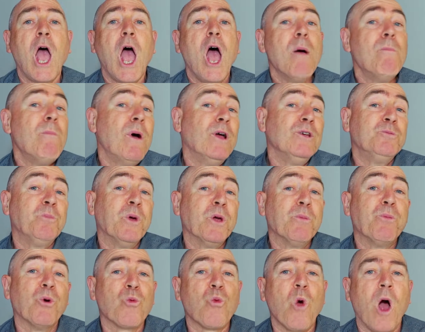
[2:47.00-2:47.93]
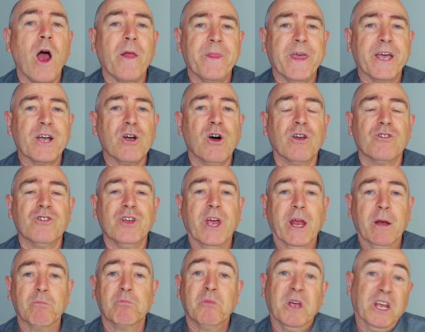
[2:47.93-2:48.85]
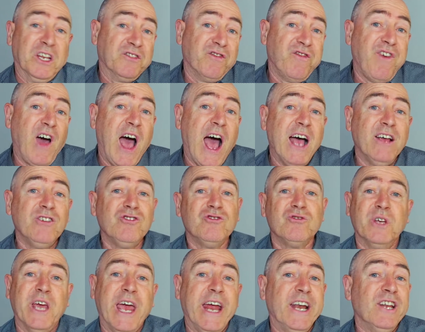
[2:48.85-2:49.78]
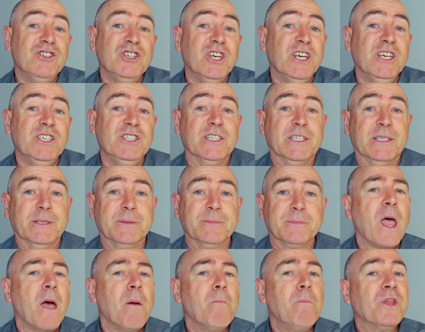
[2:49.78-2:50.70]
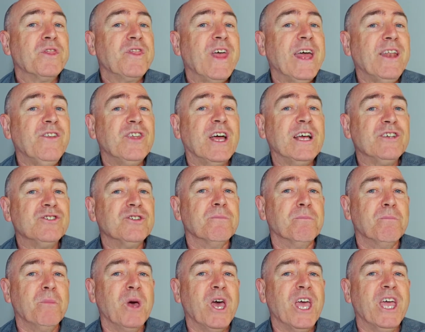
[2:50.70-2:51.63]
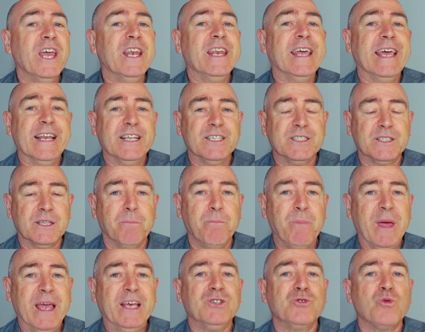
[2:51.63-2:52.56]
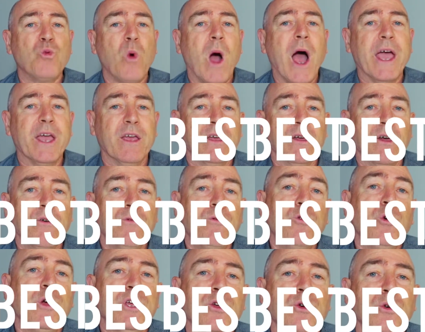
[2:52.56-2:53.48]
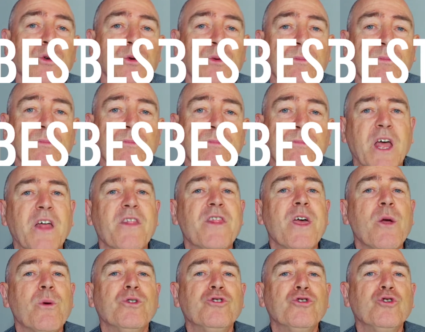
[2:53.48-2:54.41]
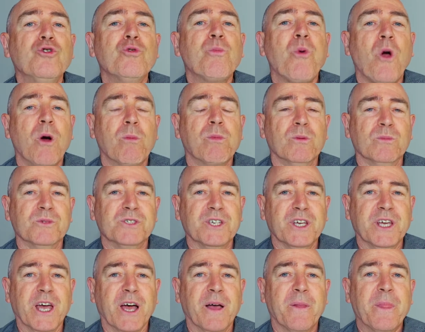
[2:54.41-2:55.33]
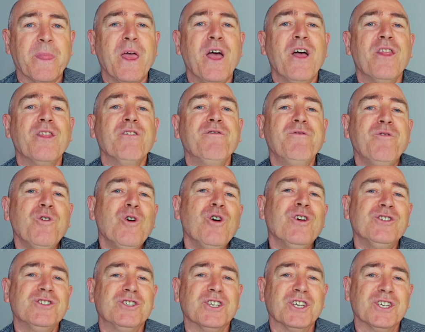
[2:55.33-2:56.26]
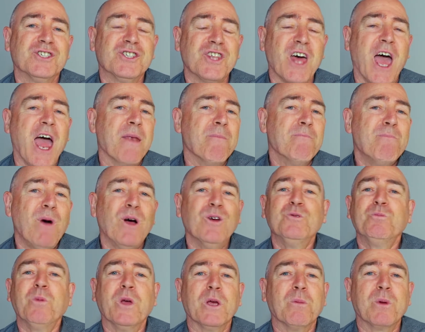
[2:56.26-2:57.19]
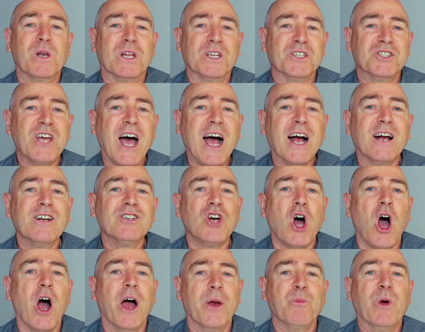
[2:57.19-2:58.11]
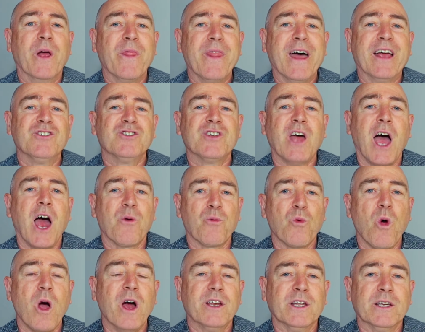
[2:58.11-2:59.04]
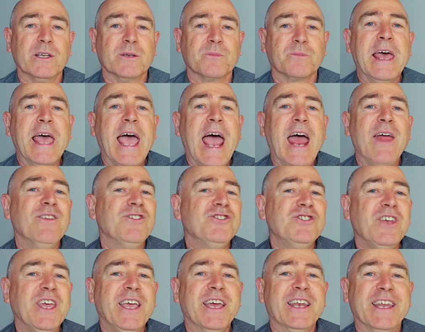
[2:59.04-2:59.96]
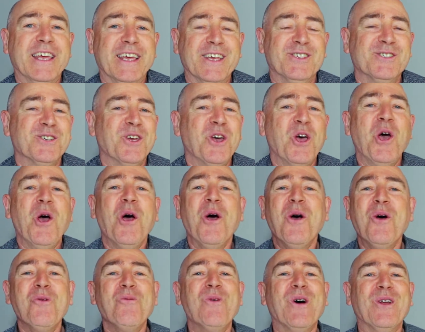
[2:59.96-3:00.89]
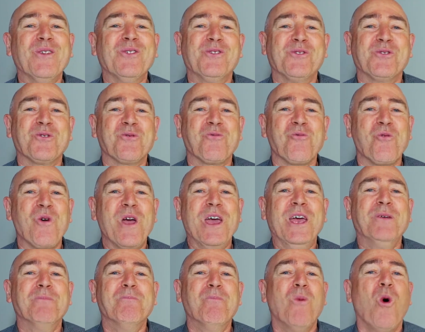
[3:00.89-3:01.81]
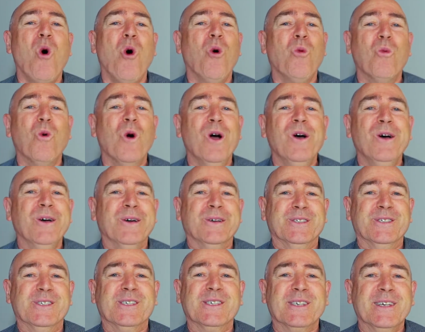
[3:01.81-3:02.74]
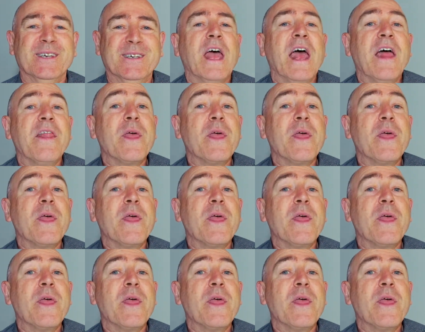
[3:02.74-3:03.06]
Most people write their content. It's fast and it's easy, but that doesn't mean it's the best way for you. There are 2 problems here. The first is that most people are tongue-tied when they start writing. And the second is, who wants to read more words?